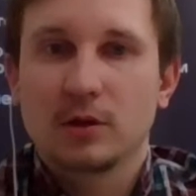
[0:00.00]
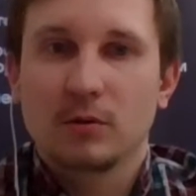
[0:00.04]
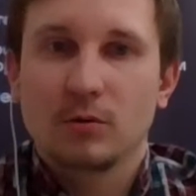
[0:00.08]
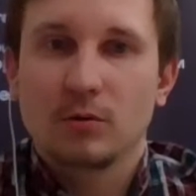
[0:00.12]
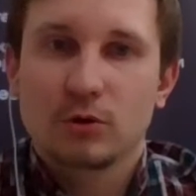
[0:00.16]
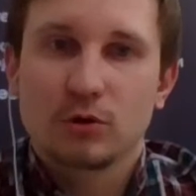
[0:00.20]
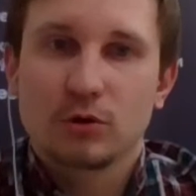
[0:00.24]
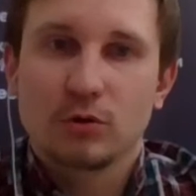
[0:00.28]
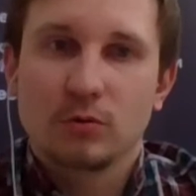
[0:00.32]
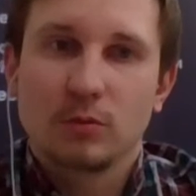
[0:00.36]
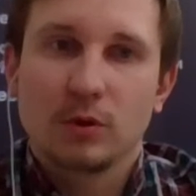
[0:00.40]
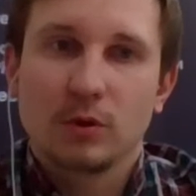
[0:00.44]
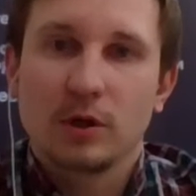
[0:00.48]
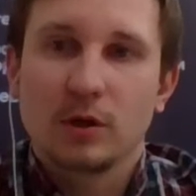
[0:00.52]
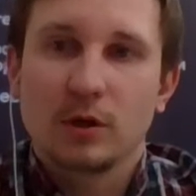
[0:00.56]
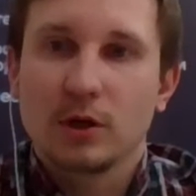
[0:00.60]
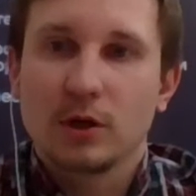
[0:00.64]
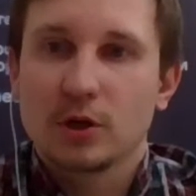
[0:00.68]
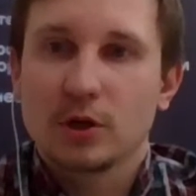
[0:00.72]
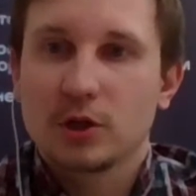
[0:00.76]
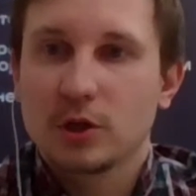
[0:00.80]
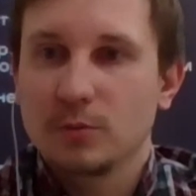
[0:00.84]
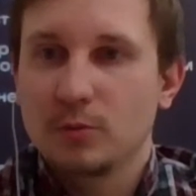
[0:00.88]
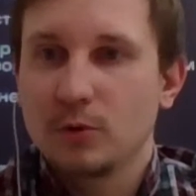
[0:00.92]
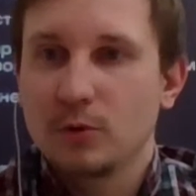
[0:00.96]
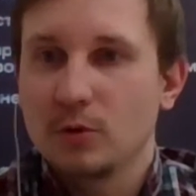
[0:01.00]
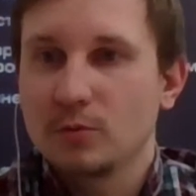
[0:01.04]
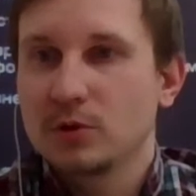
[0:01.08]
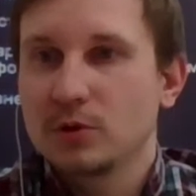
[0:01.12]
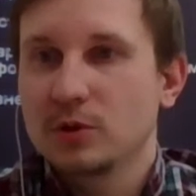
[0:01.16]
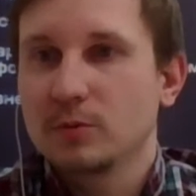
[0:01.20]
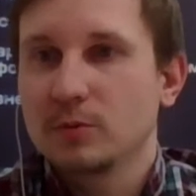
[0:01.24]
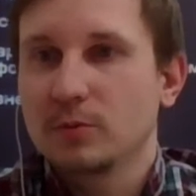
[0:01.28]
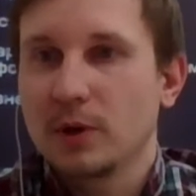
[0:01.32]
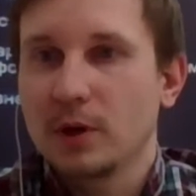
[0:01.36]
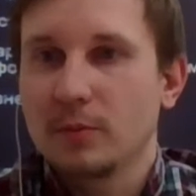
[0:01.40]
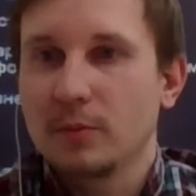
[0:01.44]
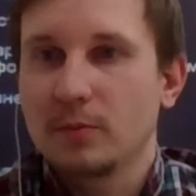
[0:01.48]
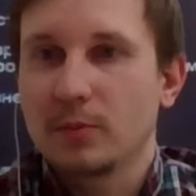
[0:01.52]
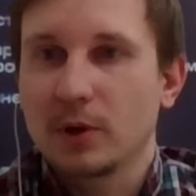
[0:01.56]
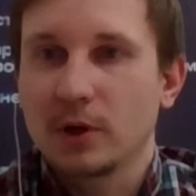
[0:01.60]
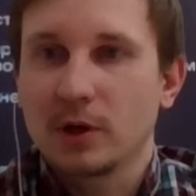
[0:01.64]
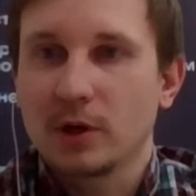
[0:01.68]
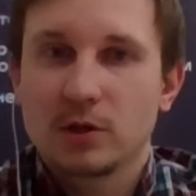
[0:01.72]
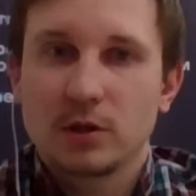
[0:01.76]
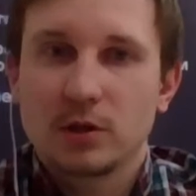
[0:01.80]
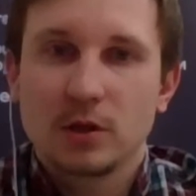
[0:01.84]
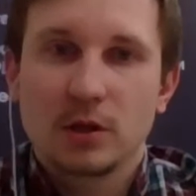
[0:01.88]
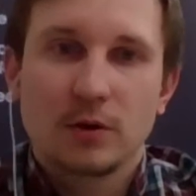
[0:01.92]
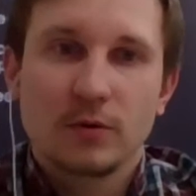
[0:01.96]
If we don't have that,
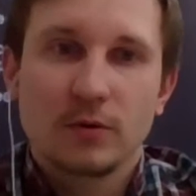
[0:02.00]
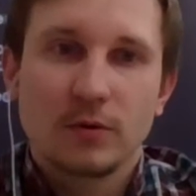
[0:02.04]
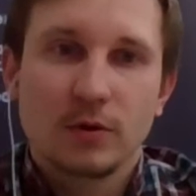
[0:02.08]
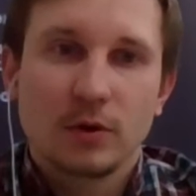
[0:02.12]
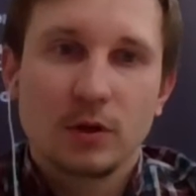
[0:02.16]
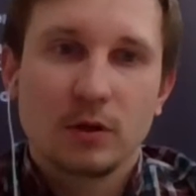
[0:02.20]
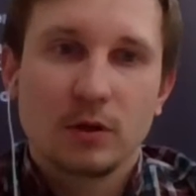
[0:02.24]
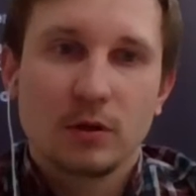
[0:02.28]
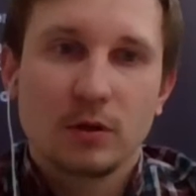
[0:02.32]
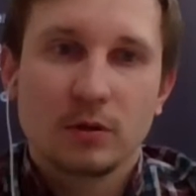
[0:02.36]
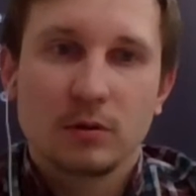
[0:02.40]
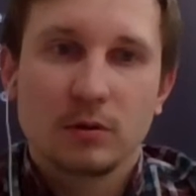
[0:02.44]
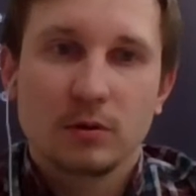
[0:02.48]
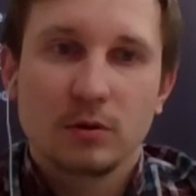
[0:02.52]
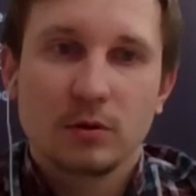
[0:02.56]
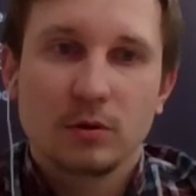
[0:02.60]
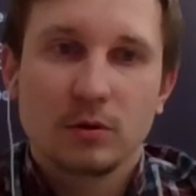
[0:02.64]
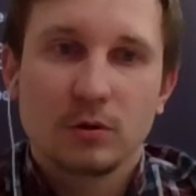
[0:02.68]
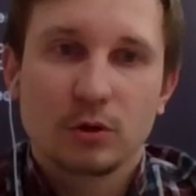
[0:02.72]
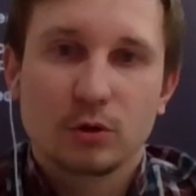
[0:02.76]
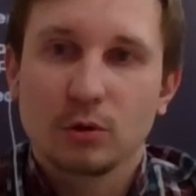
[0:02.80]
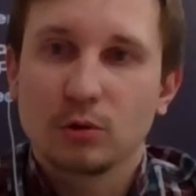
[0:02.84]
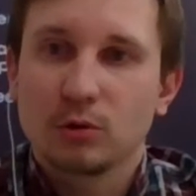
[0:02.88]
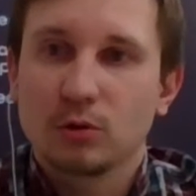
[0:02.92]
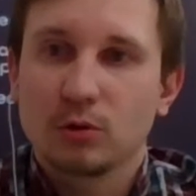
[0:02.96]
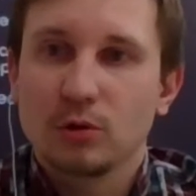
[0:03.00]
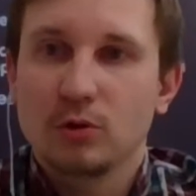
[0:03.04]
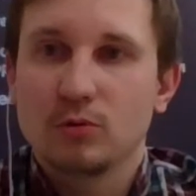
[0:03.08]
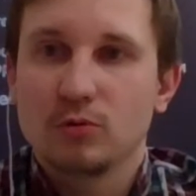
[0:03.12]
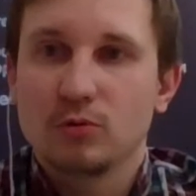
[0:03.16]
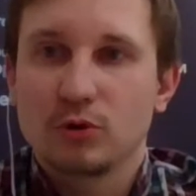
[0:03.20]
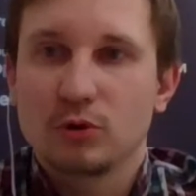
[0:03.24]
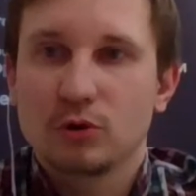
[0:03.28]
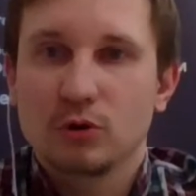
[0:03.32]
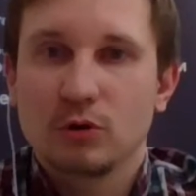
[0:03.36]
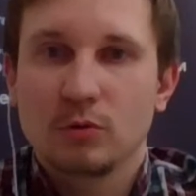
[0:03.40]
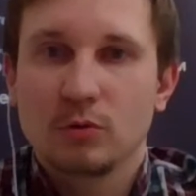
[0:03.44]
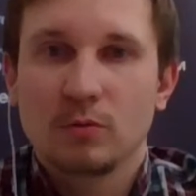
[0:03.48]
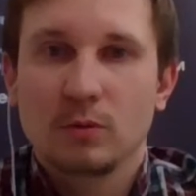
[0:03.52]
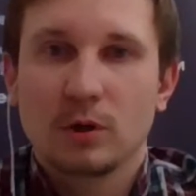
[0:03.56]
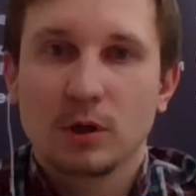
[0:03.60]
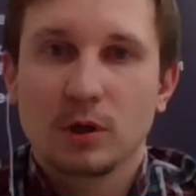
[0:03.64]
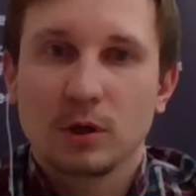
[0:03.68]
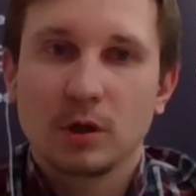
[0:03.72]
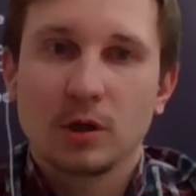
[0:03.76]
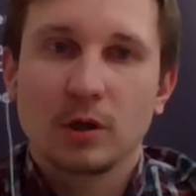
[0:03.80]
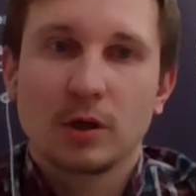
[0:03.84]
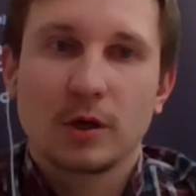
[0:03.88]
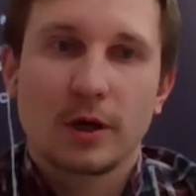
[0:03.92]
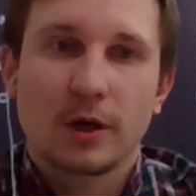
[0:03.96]
there is a chance that we can
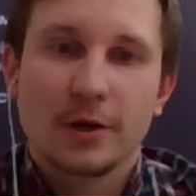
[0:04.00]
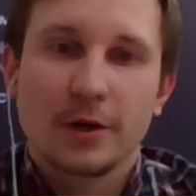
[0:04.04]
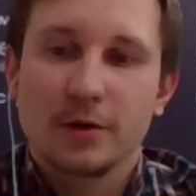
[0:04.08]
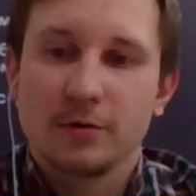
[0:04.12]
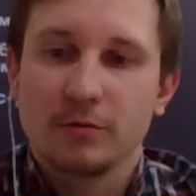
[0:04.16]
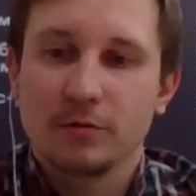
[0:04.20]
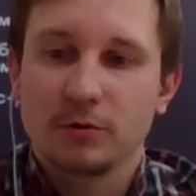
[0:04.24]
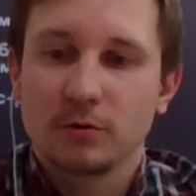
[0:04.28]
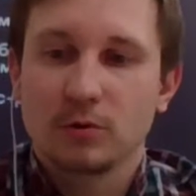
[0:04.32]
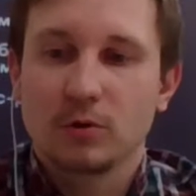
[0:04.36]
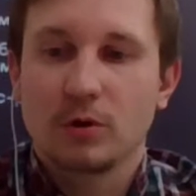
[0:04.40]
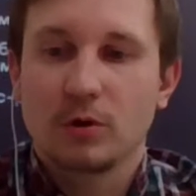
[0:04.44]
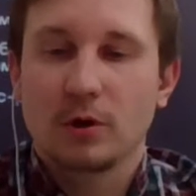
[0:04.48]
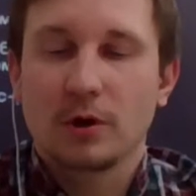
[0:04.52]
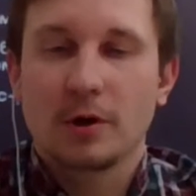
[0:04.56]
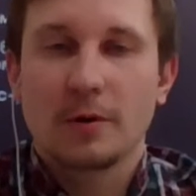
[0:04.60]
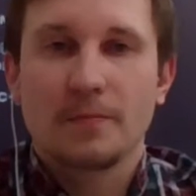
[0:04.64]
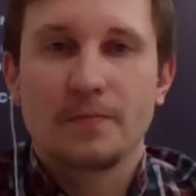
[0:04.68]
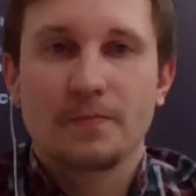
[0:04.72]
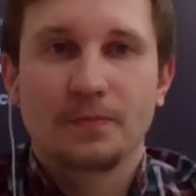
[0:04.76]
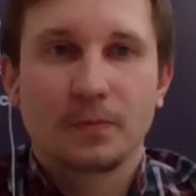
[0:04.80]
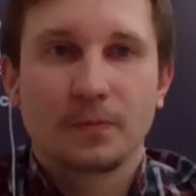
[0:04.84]
make a mistake